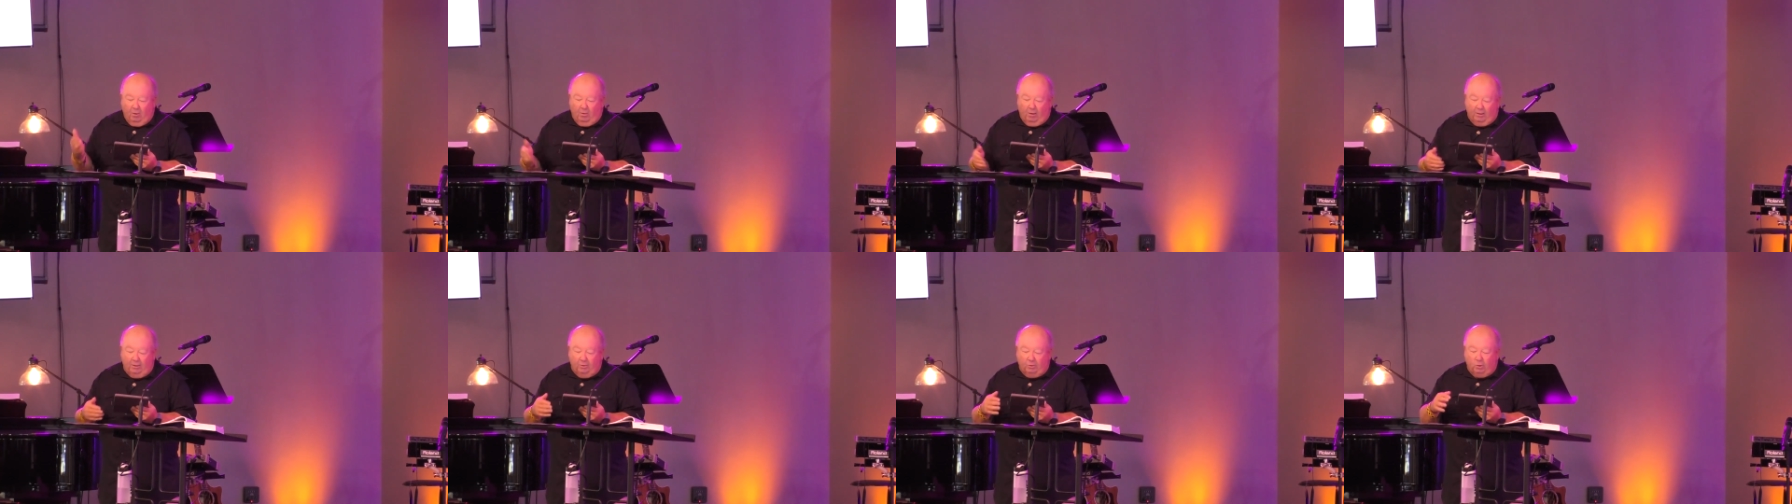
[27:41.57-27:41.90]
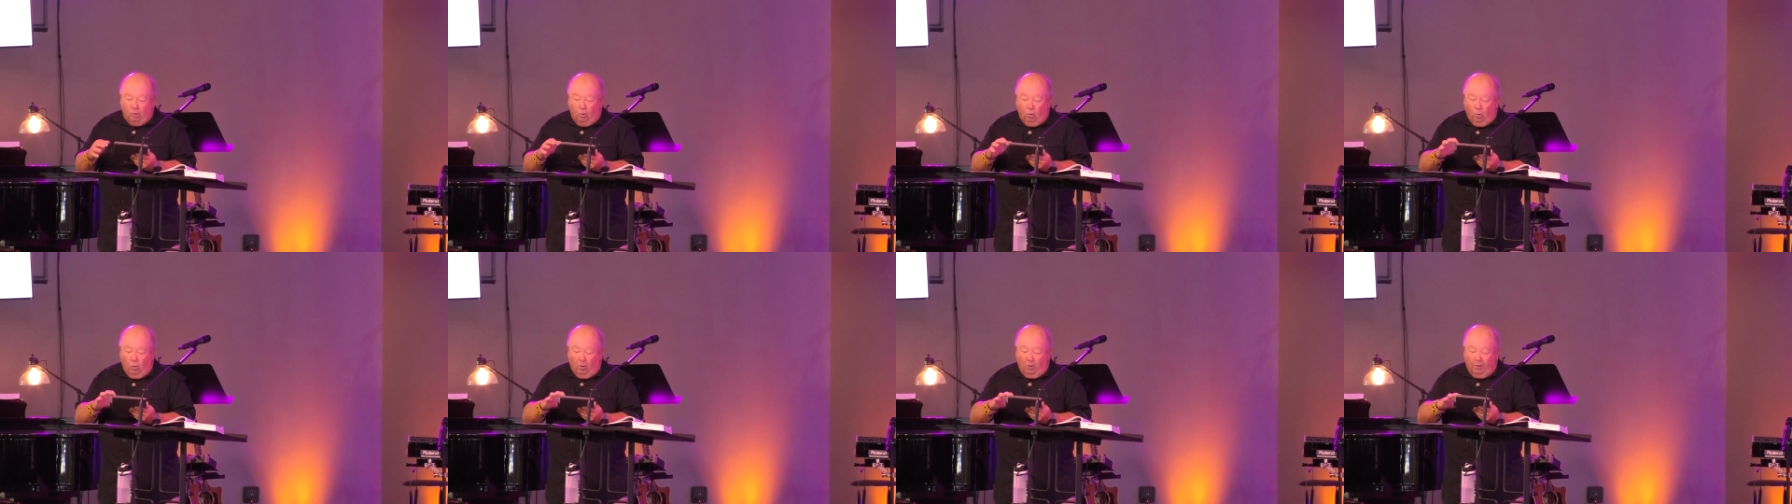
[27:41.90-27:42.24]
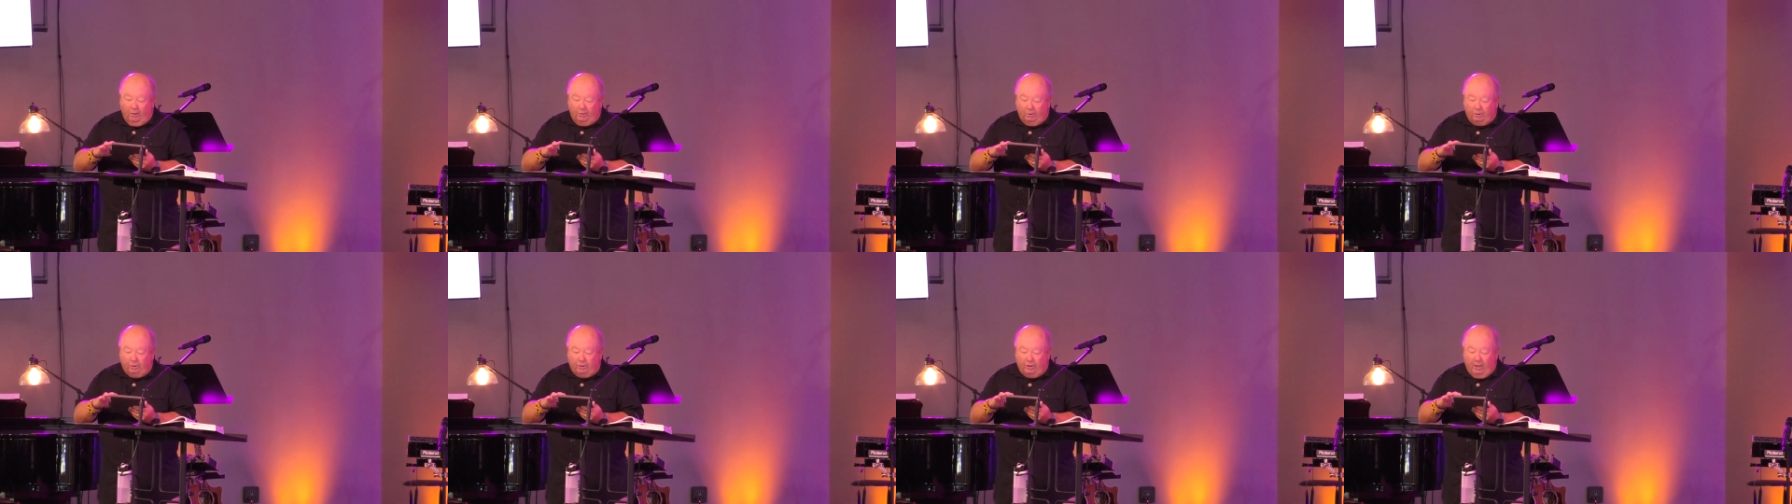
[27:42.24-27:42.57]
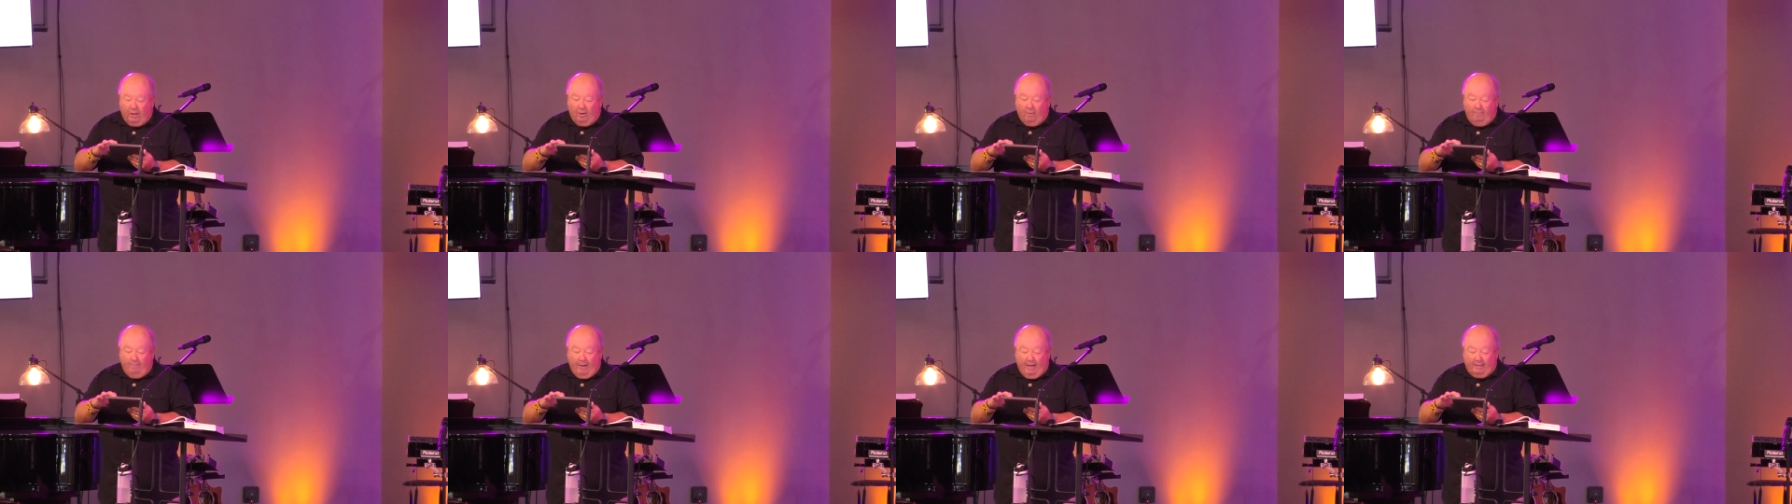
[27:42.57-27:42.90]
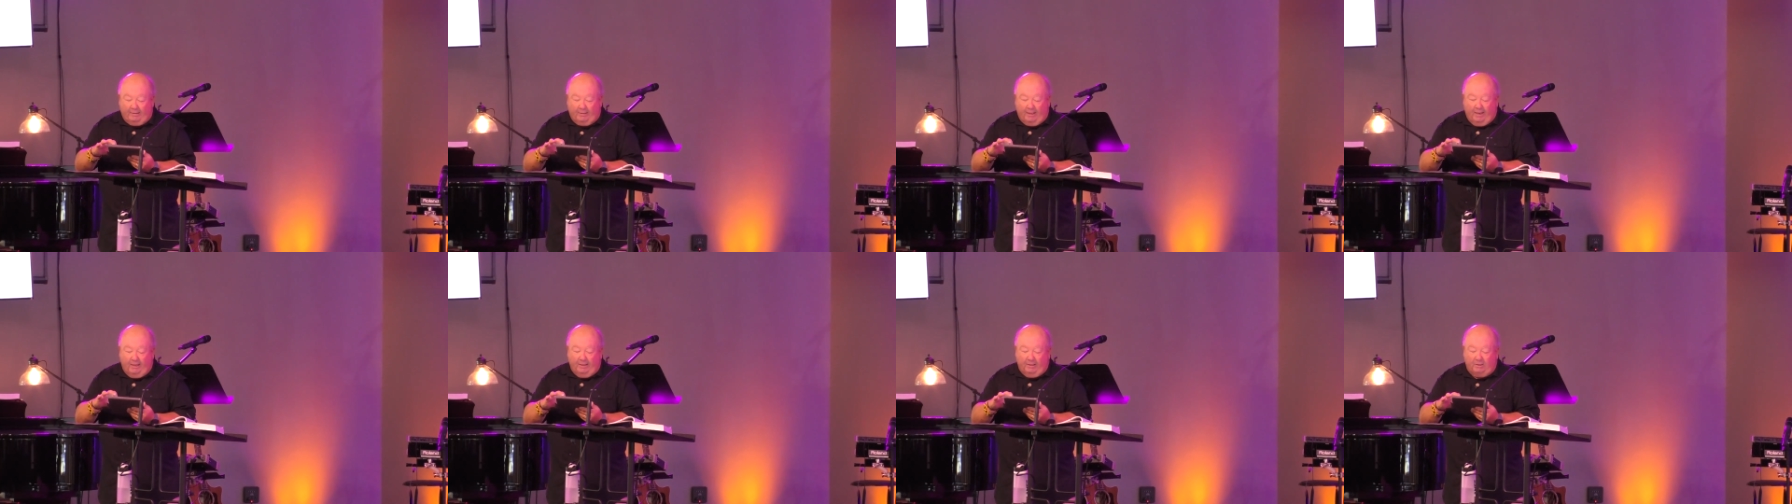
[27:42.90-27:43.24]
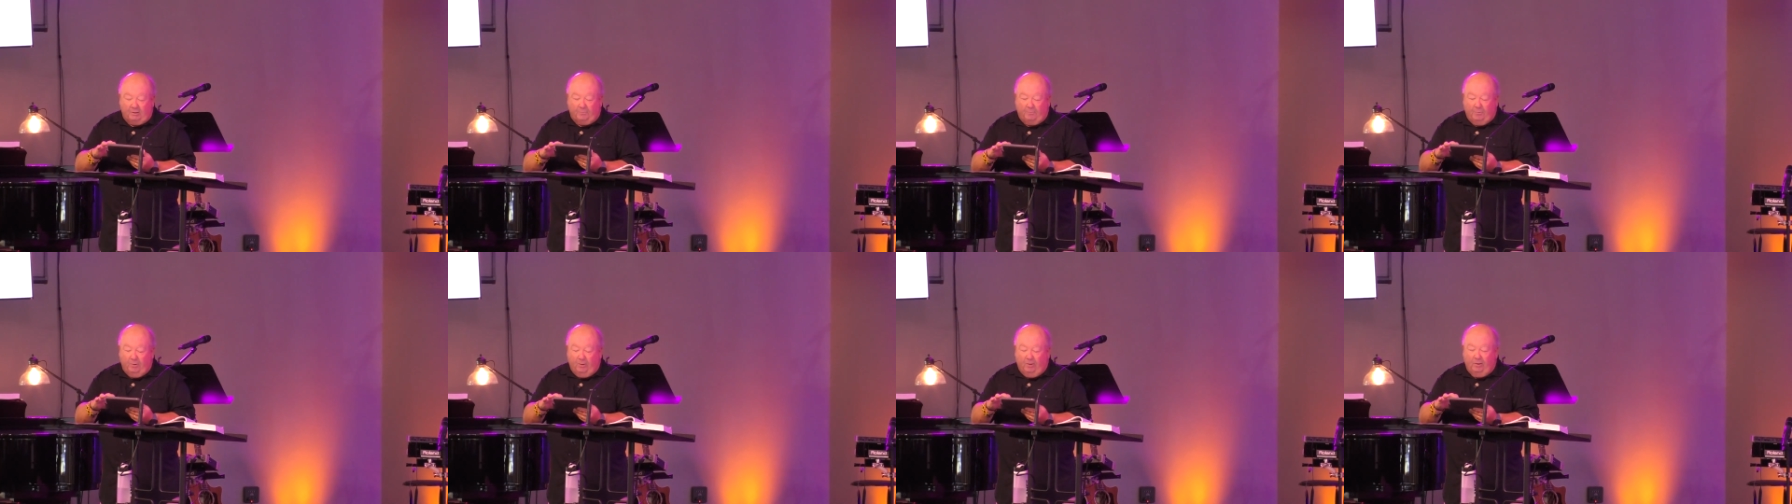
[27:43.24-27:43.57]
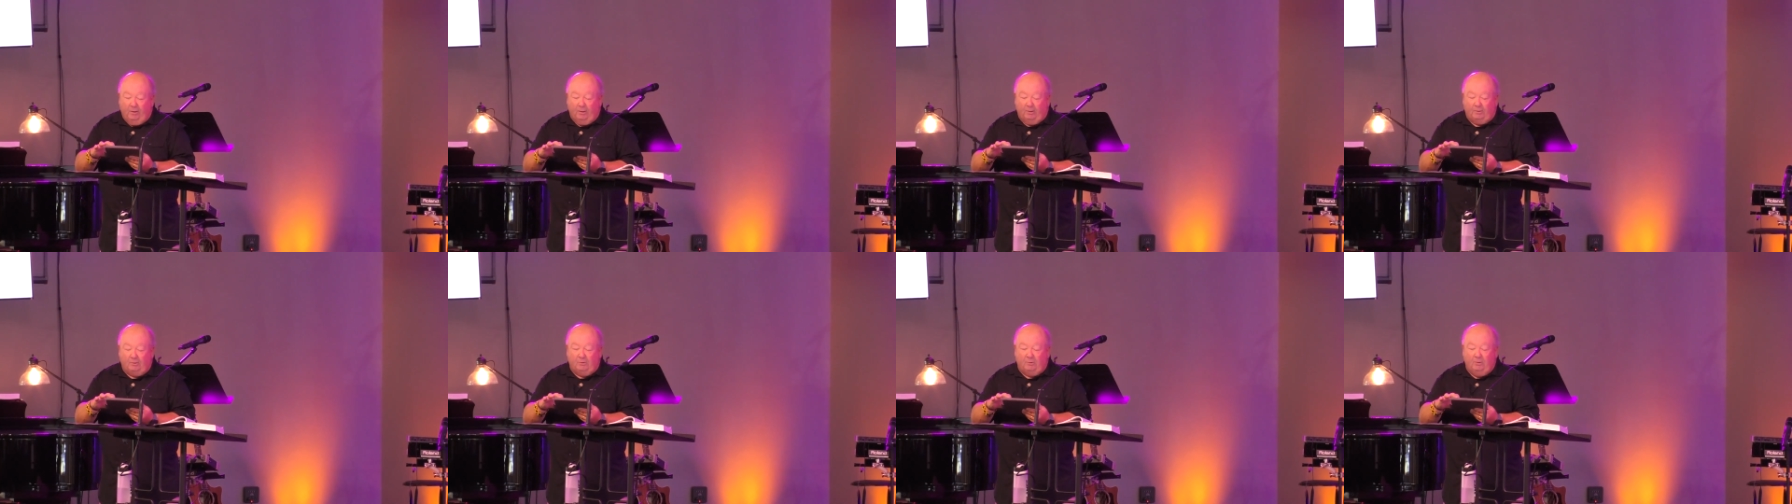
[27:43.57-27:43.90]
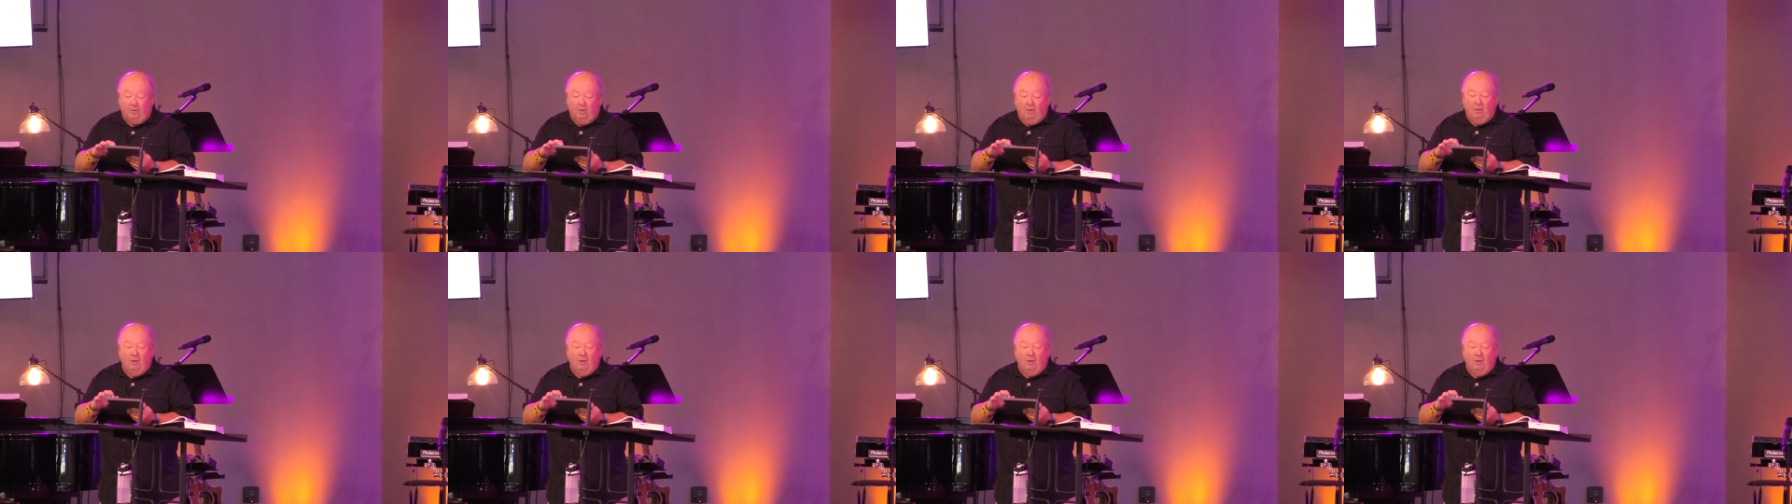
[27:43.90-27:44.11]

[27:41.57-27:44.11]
on tour and share about that experience.